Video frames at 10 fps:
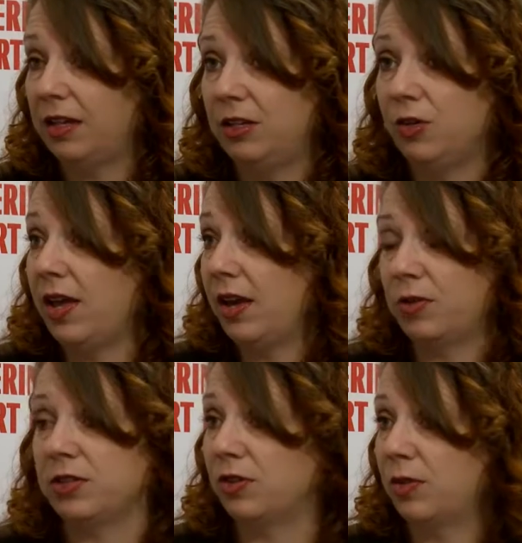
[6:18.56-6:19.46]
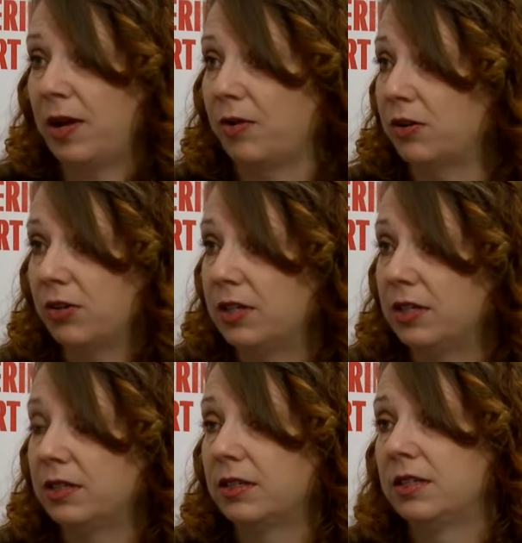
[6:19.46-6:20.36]
you can't restore the power grid.
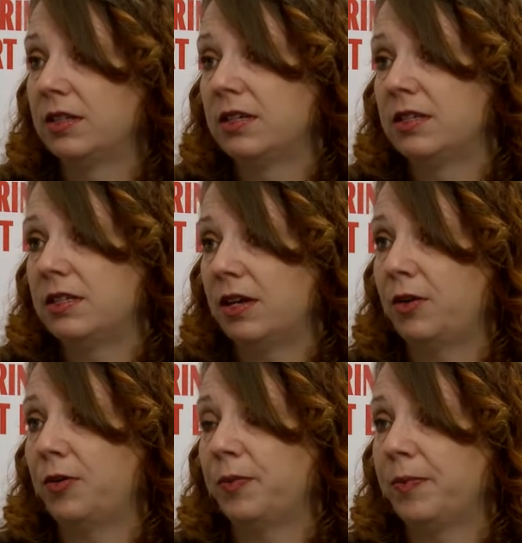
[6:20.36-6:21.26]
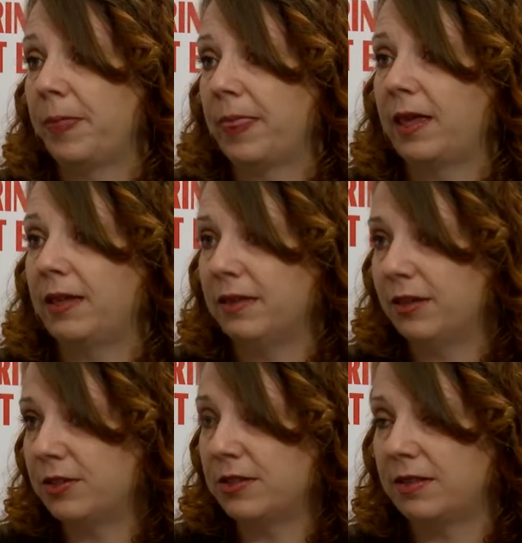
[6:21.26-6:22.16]
So
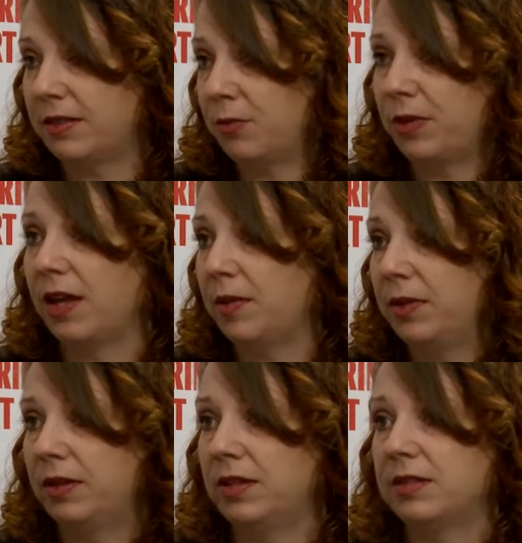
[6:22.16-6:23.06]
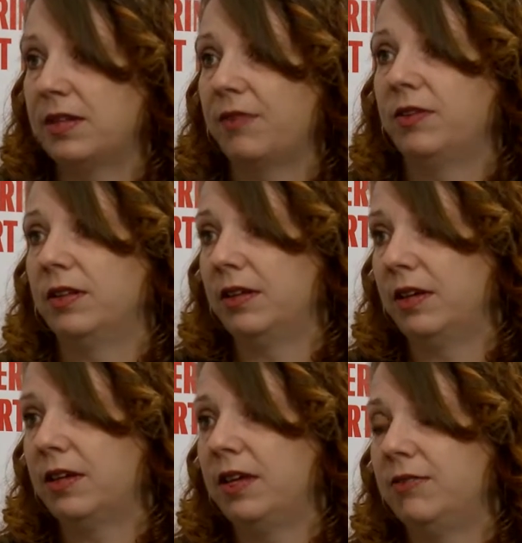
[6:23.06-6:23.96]
the reliability is definitely
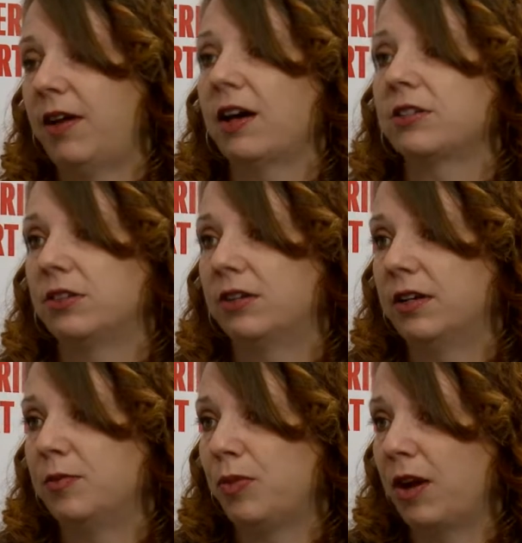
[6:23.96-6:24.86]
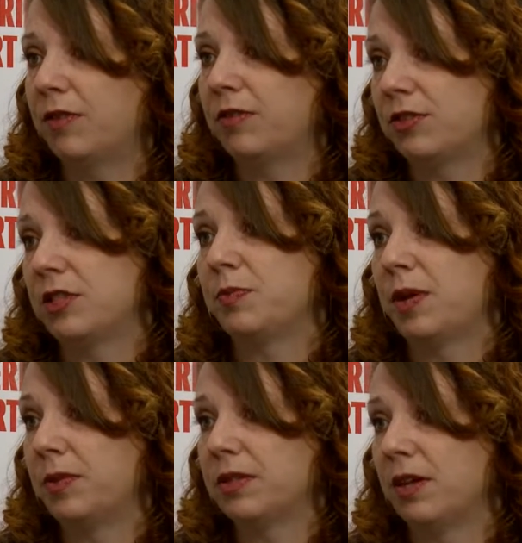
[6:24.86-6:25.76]
a key factor in private versus
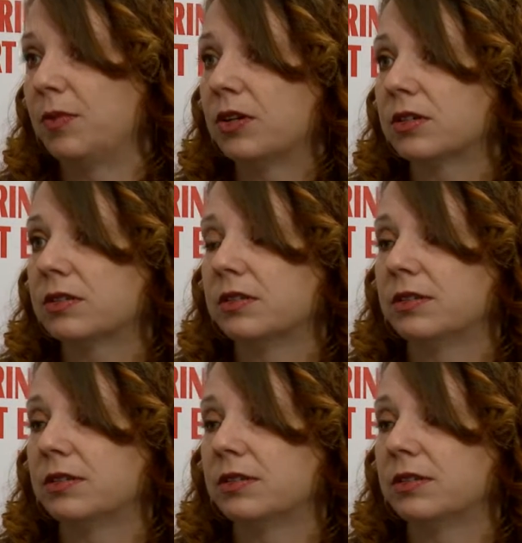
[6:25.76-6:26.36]
public networks.